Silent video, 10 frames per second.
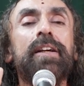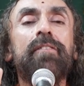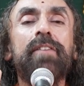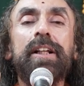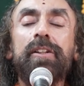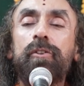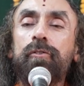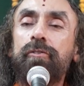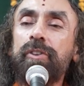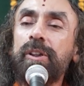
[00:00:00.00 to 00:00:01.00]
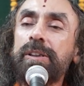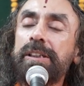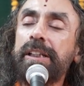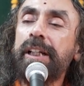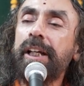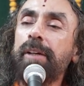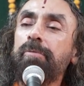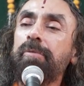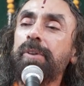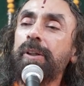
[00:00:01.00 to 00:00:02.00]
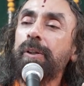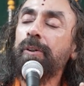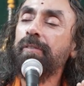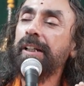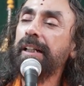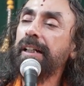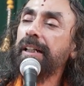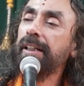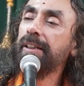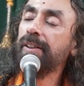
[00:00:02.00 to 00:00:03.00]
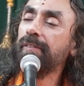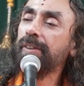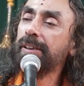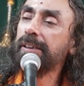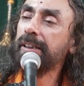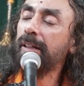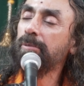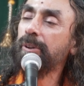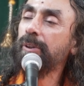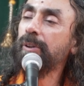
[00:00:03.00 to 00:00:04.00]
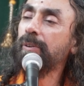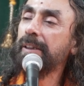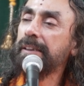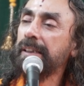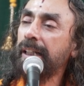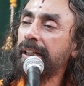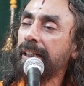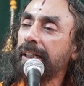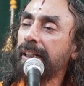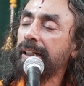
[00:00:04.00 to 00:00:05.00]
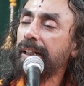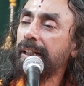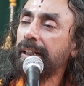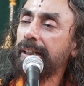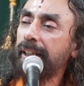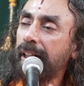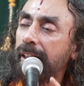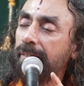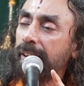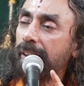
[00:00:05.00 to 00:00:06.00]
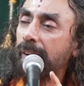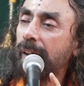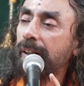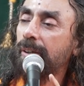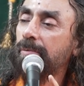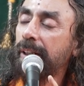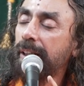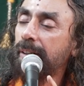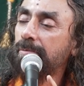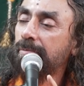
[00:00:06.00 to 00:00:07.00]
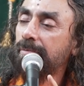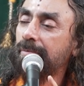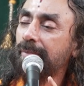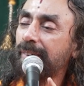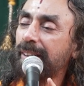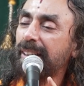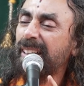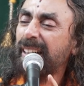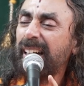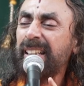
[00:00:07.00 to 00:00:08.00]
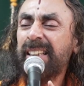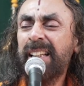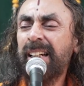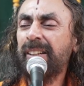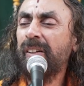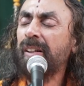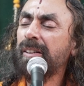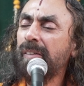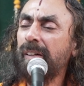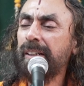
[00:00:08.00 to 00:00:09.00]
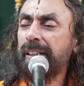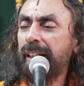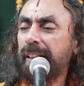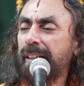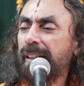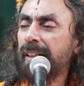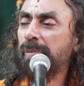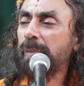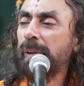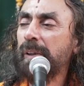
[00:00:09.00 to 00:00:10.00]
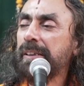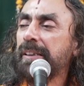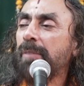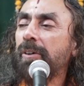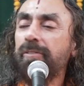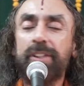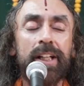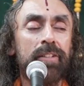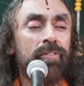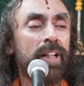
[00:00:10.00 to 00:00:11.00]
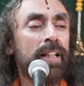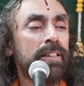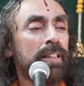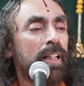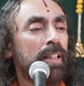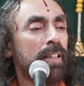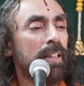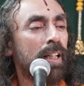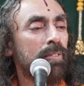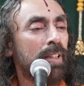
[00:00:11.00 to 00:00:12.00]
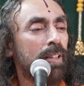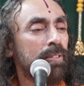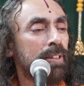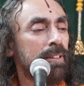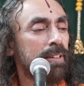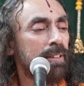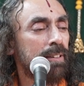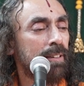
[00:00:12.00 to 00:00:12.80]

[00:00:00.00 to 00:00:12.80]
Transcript: When you first came, when Indians first come to USA, they live in a condominium. And they are not contented because some of their friends are in townhouses.